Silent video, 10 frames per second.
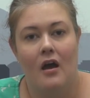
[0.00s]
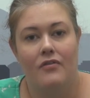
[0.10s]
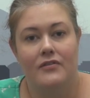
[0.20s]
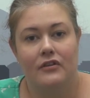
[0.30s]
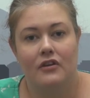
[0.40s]

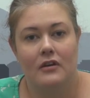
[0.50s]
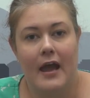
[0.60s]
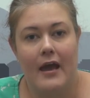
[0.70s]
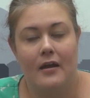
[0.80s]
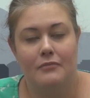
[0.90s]
This could
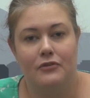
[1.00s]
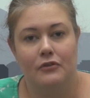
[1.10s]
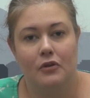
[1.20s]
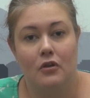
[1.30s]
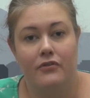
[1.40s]
add up
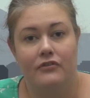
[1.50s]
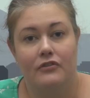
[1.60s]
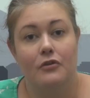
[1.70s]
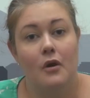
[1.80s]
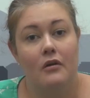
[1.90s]
to close to
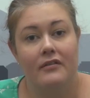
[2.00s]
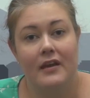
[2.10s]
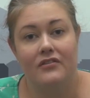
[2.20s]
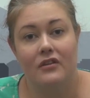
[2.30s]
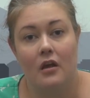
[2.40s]

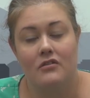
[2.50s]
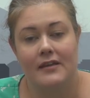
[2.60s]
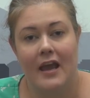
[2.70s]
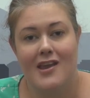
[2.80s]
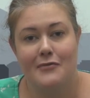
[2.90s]
$200,000
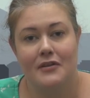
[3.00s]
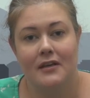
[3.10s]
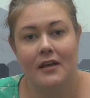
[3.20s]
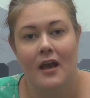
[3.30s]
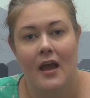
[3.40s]

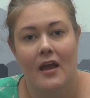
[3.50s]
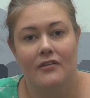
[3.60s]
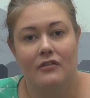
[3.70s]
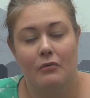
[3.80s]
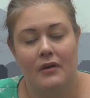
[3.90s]
annually,
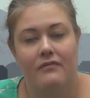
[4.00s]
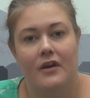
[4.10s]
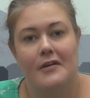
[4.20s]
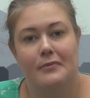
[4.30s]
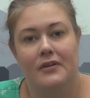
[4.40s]
and so we are
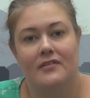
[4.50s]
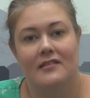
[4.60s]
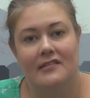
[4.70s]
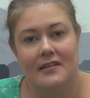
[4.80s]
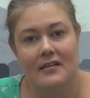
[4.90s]
very pleased
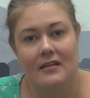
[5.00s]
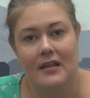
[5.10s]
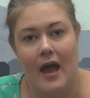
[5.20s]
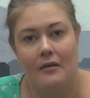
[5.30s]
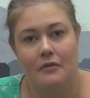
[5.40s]
to see that
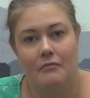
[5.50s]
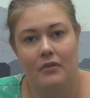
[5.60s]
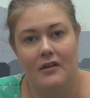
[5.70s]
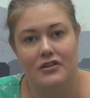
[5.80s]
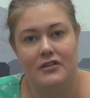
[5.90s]
that
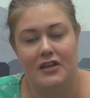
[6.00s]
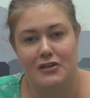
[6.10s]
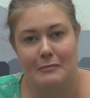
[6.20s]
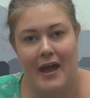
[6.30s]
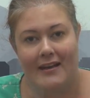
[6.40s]

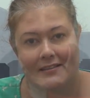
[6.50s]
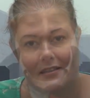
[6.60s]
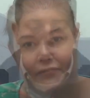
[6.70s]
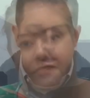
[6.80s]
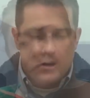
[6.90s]
legislation
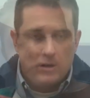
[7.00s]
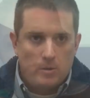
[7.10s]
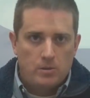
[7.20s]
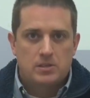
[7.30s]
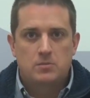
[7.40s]
passed.
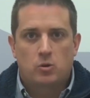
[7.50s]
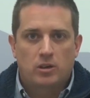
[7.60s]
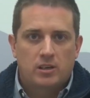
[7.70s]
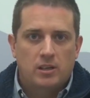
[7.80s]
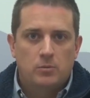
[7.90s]
Hello, this is
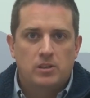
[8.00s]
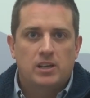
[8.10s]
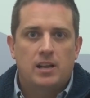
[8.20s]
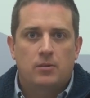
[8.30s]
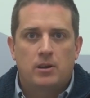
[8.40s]
Morgan Cullen with the
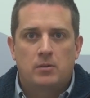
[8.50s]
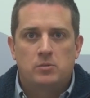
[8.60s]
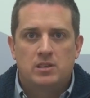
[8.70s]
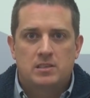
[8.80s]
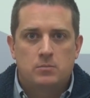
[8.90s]
Colorado
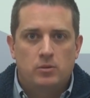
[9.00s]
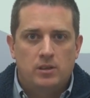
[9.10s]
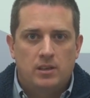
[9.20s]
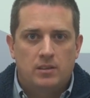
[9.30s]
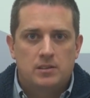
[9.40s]
Municipal
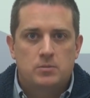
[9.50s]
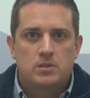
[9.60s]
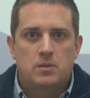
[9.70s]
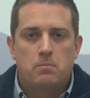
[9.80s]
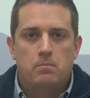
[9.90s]
League, and this
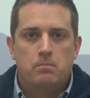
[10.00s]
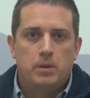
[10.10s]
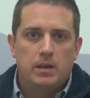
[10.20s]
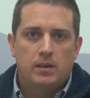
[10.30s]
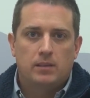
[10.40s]
was a
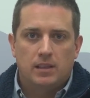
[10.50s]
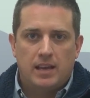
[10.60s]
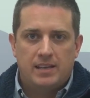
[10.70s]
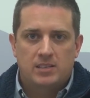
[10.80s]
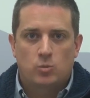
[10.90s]
big
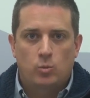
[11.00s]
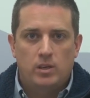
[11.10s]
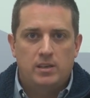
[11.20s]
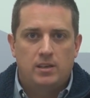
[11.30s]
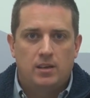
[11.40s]
last
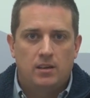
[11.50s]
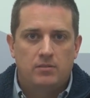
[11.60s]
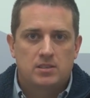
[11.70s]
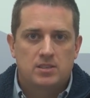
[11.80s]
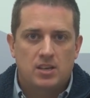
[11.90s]
week of
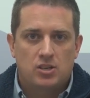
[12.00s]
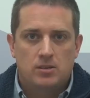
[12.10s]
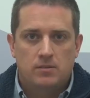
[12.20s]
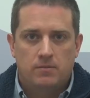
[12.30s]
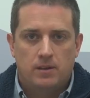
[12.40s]
the
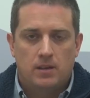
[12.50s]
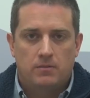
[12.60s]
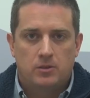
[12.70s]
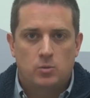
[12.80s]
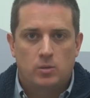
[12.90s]
session
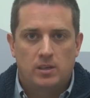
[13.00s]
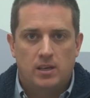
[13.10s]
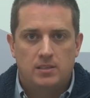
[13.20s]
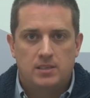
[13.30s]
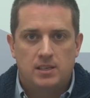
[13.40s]
for
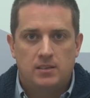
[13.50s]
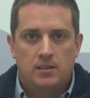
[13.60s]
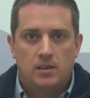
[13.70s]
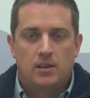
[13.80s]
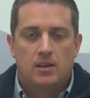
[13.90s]

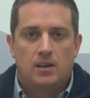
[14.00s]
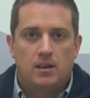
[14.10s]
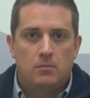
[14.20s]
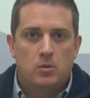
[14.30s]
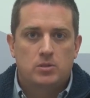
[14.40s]
2018.
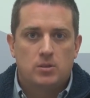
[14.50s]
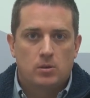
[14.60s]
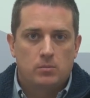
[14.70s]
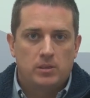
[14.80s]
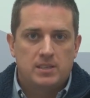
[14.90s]
Most
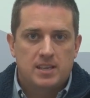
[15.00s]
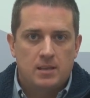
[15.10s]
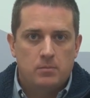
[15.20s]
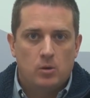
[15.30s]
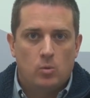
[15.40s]
notably,
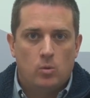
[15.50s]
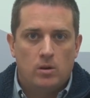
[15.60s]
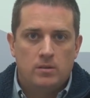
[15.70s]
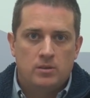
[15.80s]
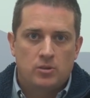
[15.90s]
Senate Bill
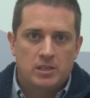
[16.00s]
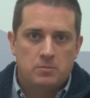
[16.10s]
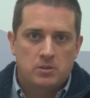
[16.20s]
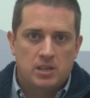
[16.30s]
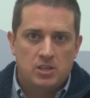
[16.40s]
1, the
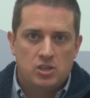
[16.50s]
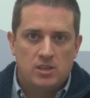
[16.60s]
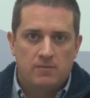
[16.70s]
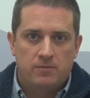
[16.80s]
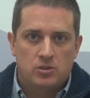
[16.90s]
Transportation
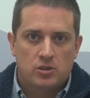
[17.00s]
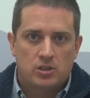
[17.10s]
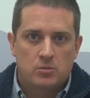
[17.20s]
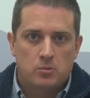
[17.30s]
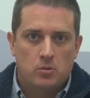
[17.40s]

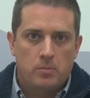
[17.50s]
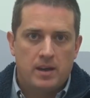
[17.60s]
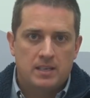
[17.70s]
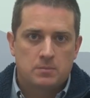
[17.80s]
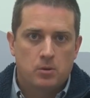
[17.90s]
Infrastructure Bill,
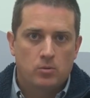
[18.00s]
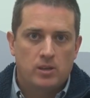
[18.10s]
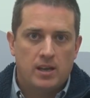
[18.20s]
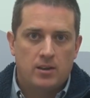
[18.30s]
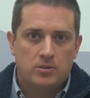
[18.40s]
passed both
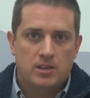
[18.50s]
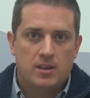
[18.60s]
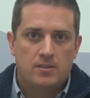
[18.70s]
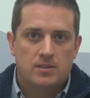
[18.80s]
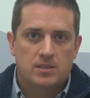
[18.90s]
the House
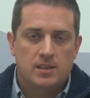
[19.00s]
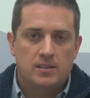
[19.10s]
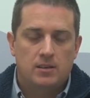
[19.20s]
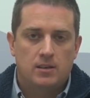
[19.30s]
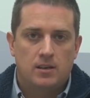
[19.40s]
and the
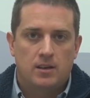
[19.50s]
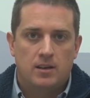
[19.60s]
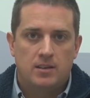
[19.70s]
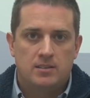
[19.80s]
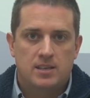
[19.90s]
Senate
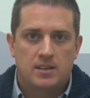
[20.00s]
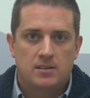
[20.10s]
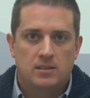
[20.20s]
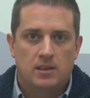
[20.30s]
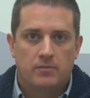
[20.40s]
and is headed
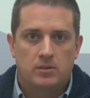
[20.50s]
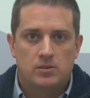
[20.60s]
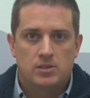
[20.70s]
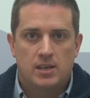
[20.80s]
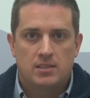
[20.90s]
to the
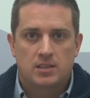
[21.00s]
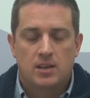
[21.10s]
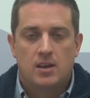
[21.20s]
governor's desk.